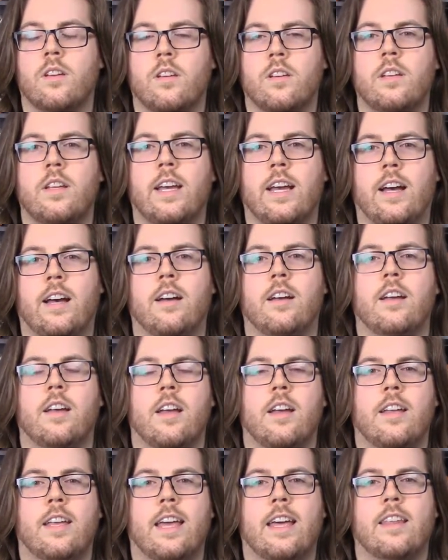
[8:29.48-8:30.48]
yeah.
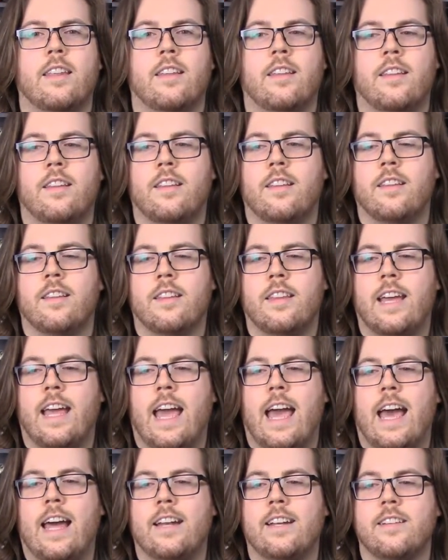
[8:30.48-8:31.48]
person. Yeah, they
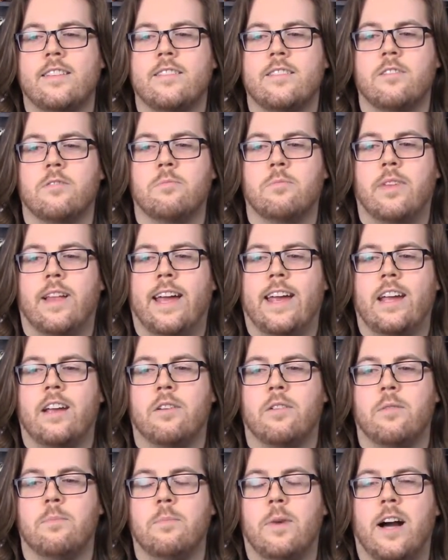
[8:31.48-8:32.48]
added some, like,
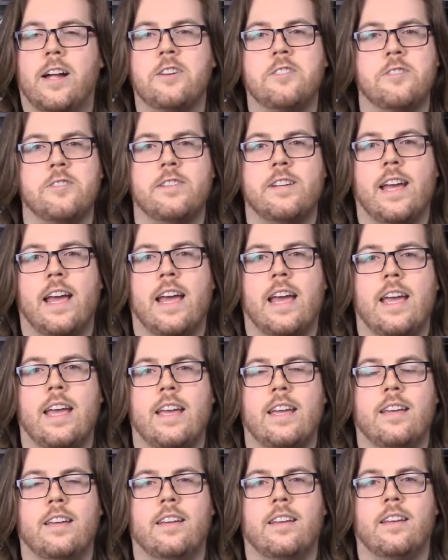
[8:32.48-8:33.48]

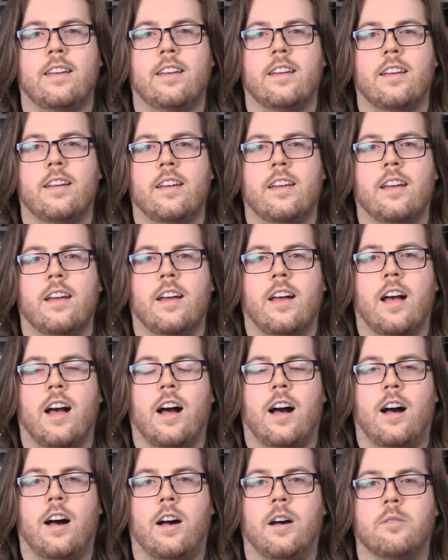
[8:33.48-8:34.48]
modern-day,
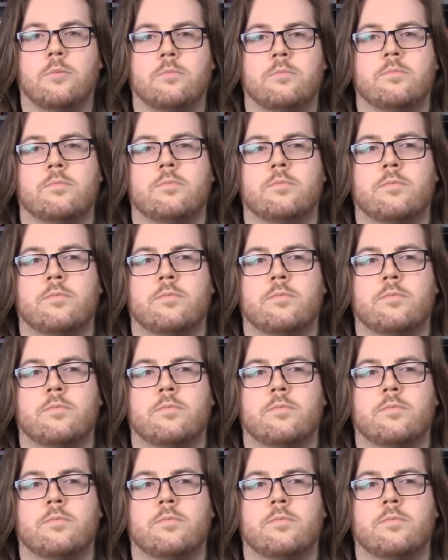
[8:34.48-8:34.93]
um,